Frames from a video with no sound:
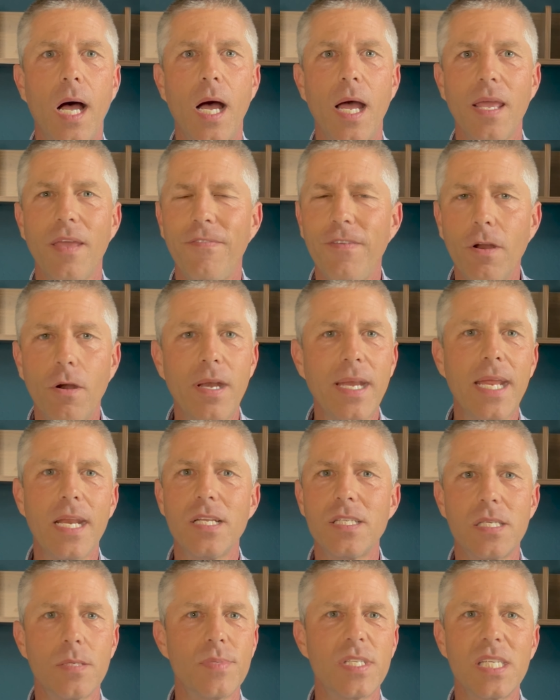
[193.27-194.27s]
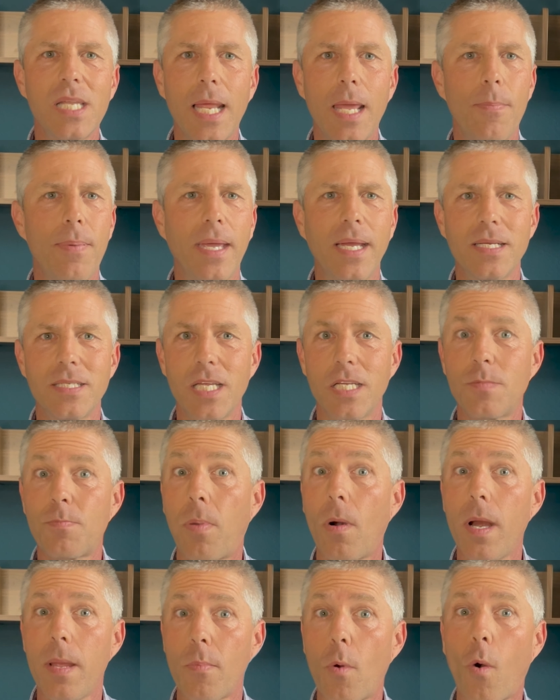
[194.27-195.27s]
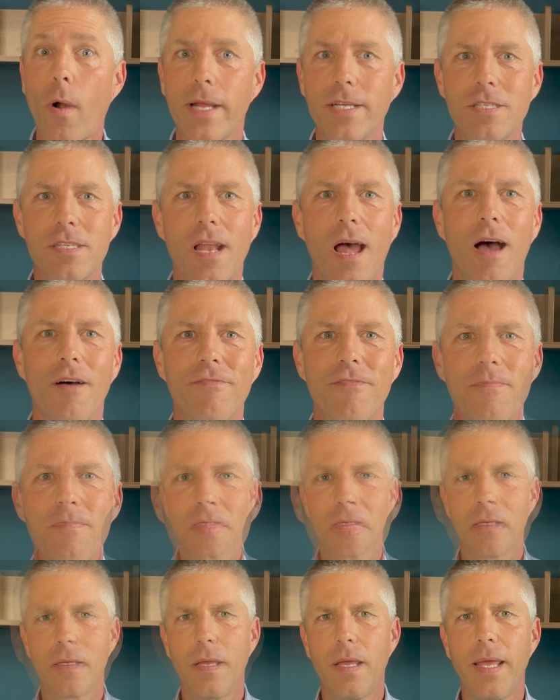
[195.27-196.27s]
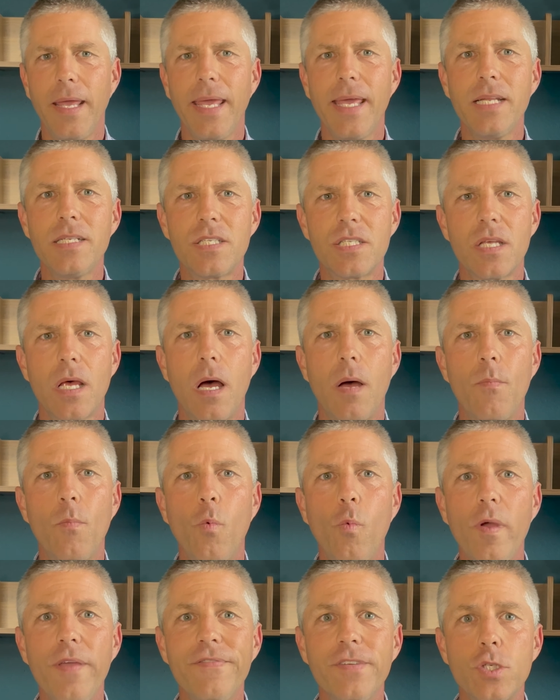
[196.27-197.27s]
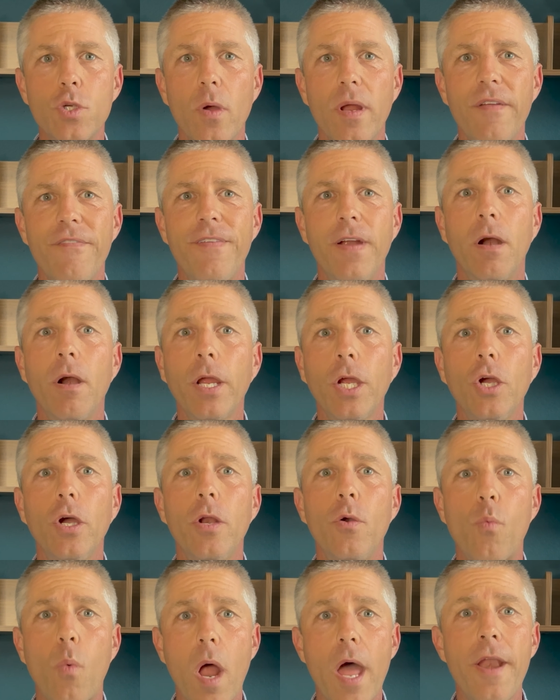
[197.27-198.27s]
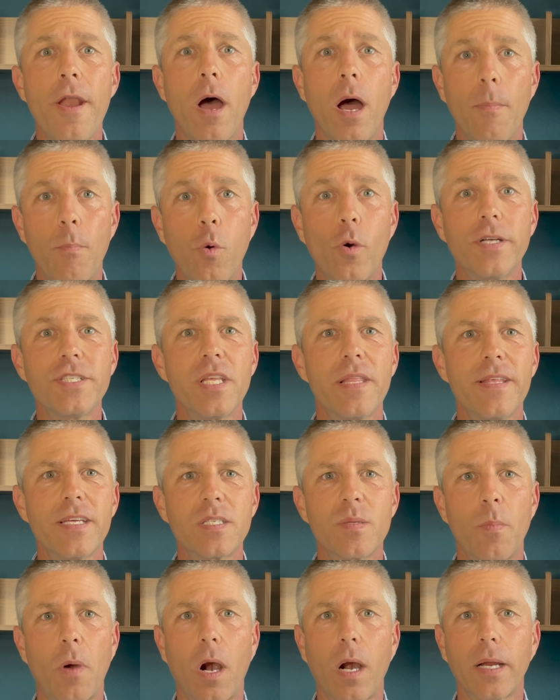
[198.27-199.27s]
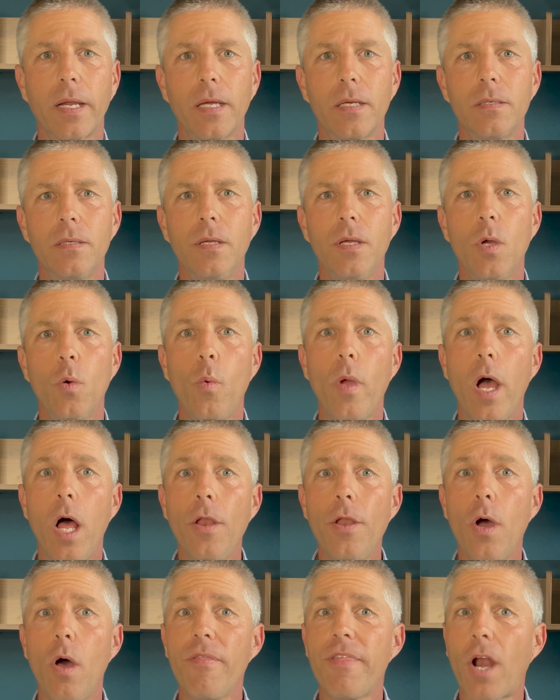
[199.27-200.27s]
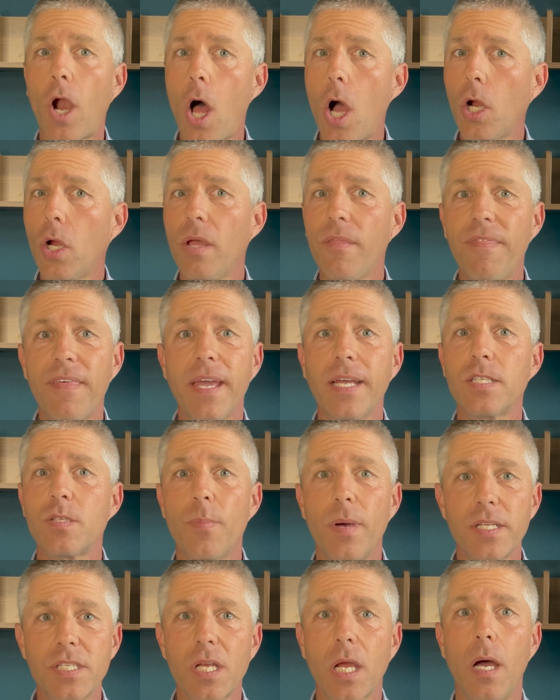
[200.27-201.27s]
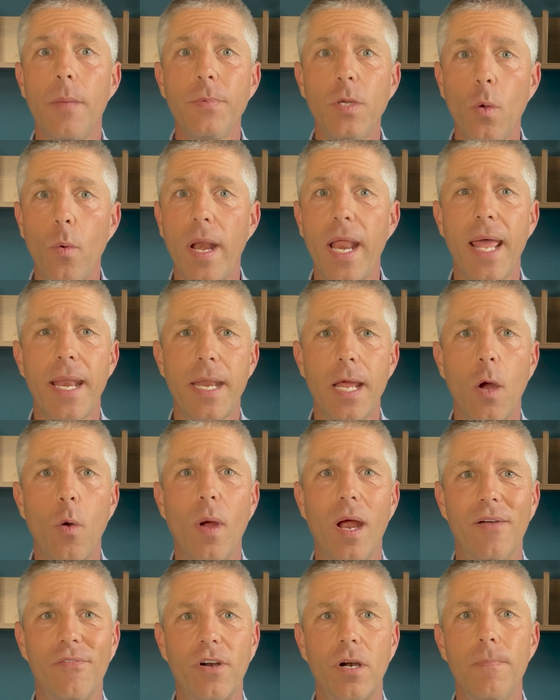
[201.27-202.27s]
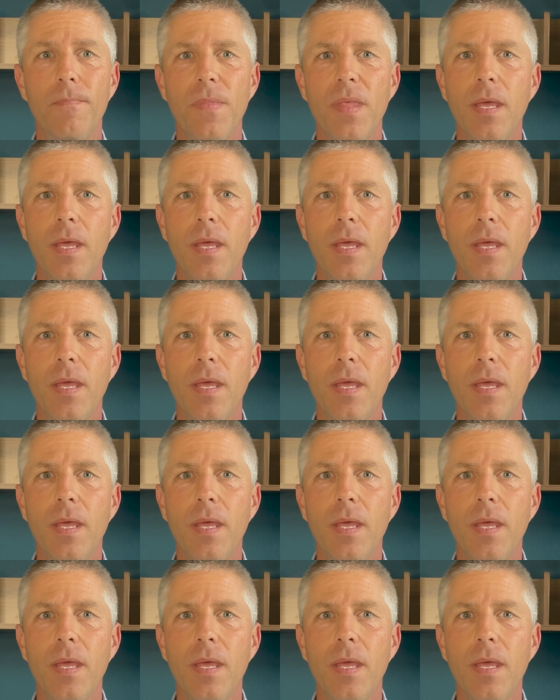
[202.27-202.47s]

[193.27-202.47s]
if you're in need of some sleeping, because it's pretty boring stuff. In sum, we've enjoyed a very good run upwards in this market. We all know that all good things must come to an end, however.